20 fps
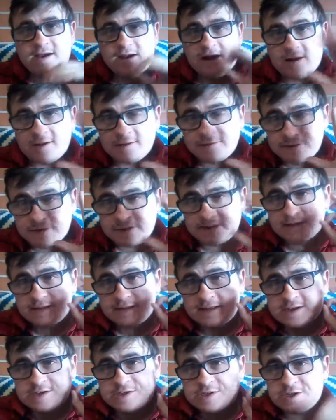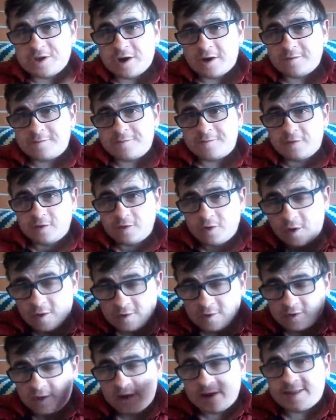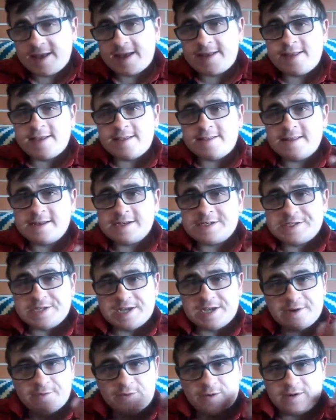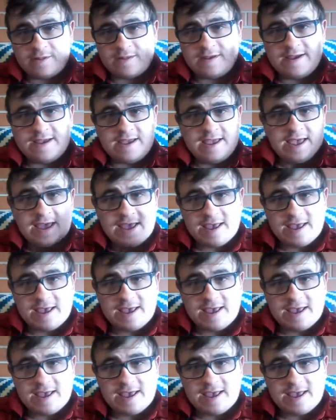I don't think that they should go full on like they did this year, where, like,